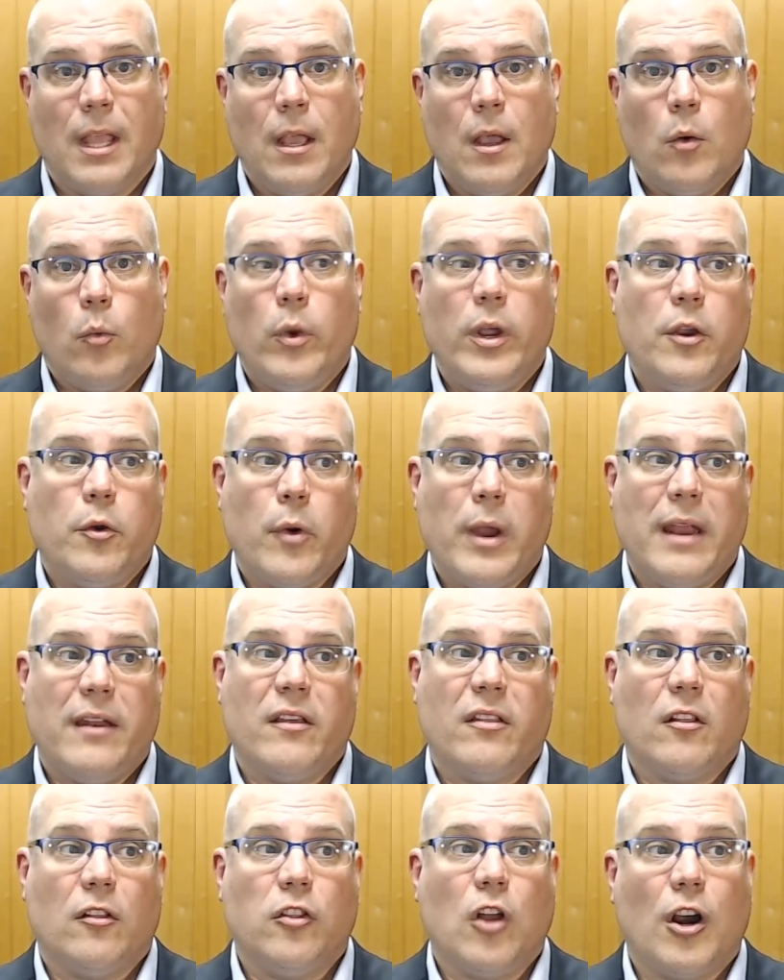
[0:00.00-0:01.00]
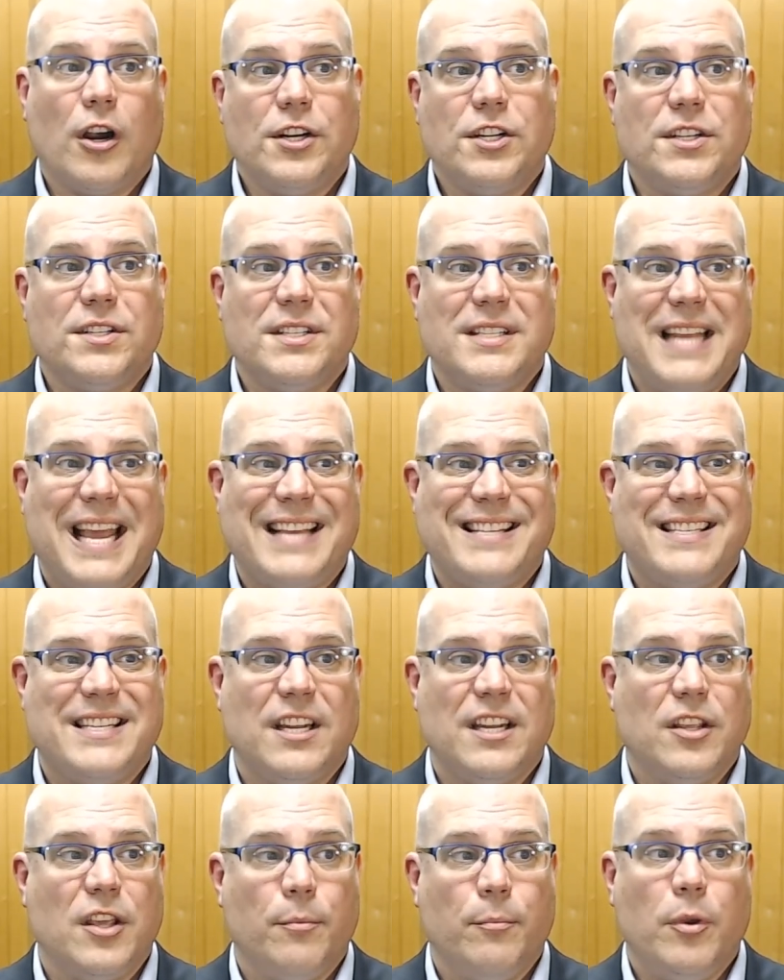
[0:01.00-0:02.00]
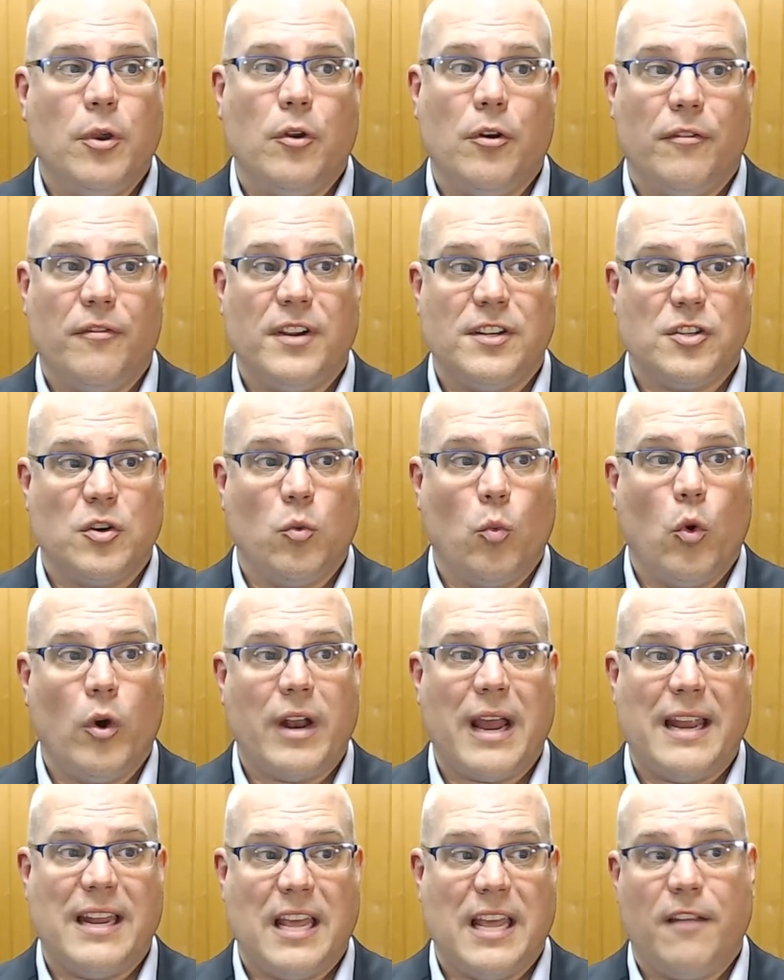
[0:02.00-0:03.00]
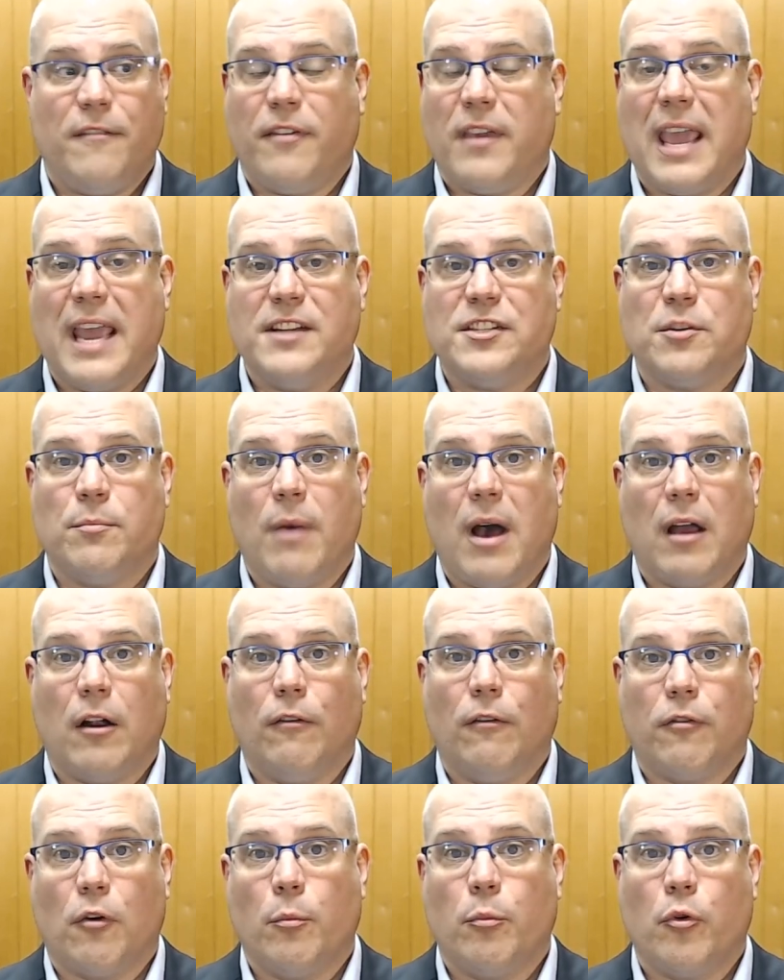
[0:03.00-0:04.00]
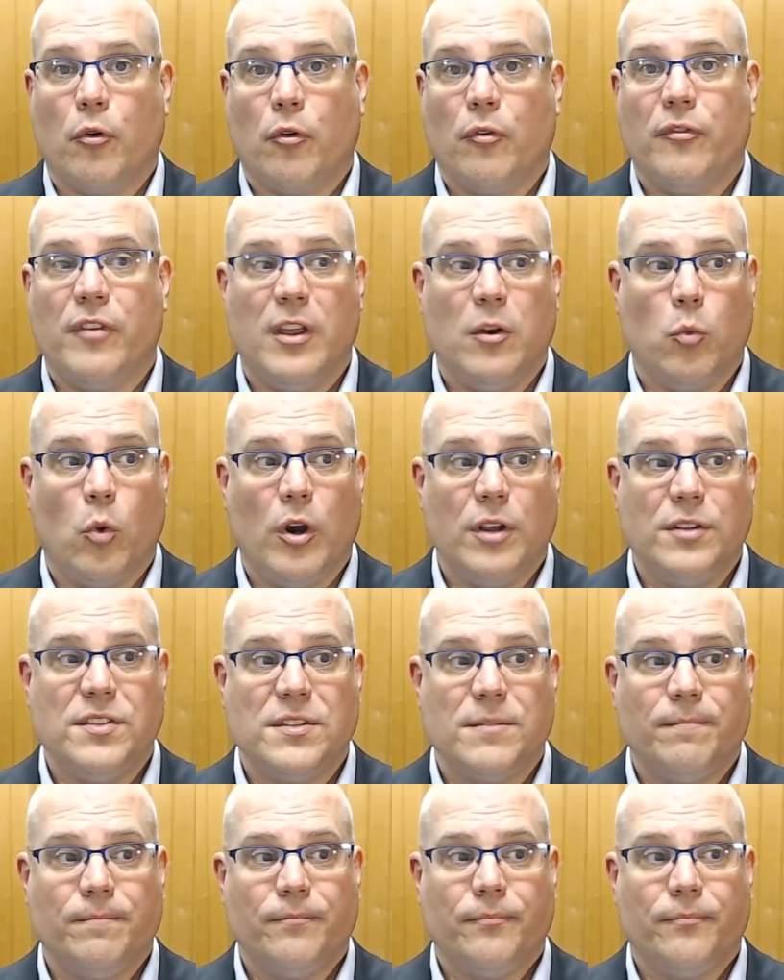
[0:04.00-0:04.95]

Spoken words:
We created the largest tested computer vision wood identification model for Peruvian woods.